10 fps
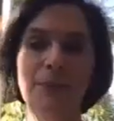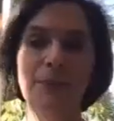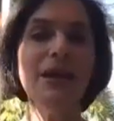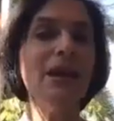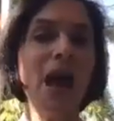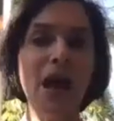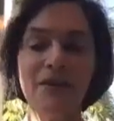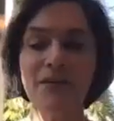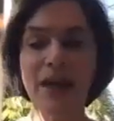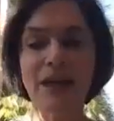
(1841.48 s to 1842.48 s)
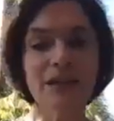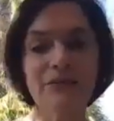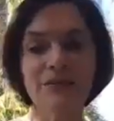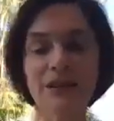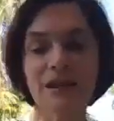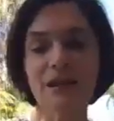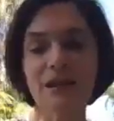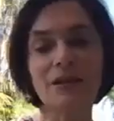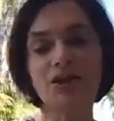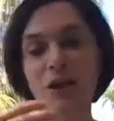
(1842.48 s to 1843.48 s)
BNI event, if it's a
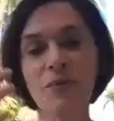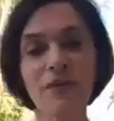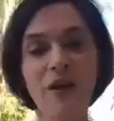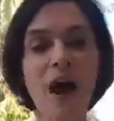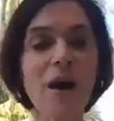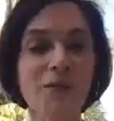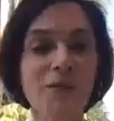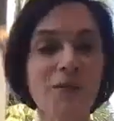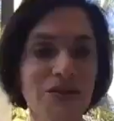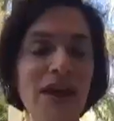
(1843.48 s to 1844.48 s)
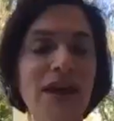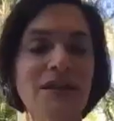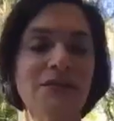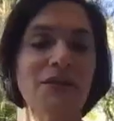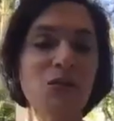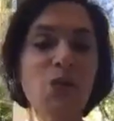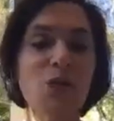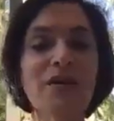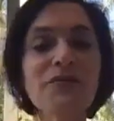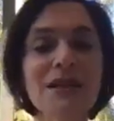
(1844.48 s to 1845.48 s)
Chamber of Commerce event, if it,
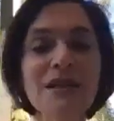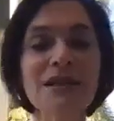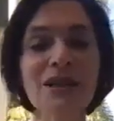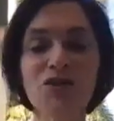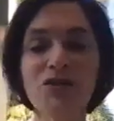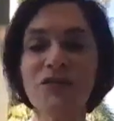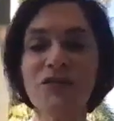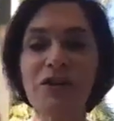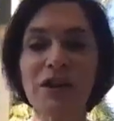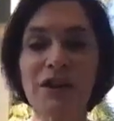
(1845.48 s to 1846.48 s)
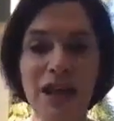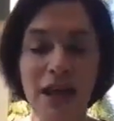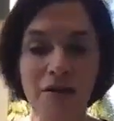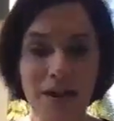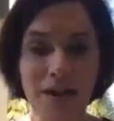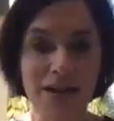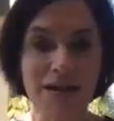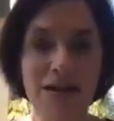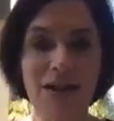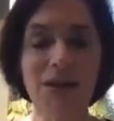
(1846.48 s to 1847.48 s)
whatever it is in your various areas,
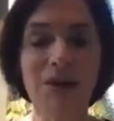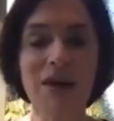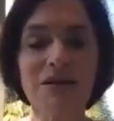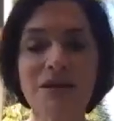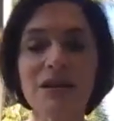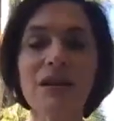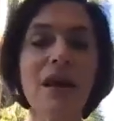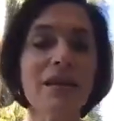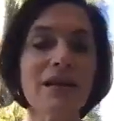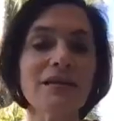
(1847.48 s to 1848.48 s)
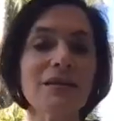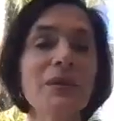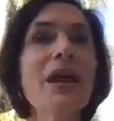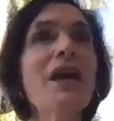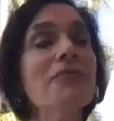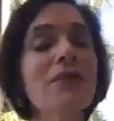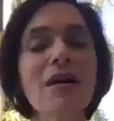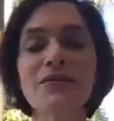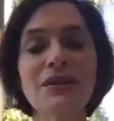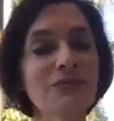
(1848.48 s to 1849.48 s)
you know, and there's a lot, there's a plethora
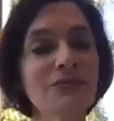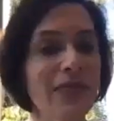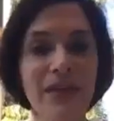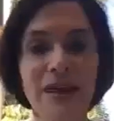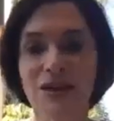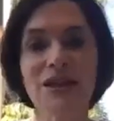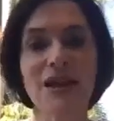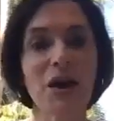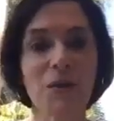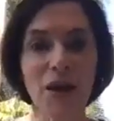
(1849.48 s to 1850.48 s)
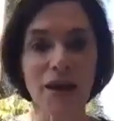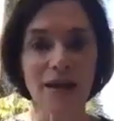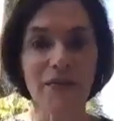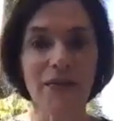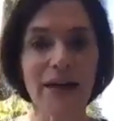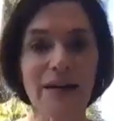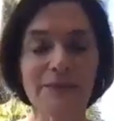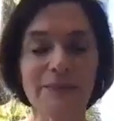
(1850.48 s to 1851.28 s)
of different things that going on out there.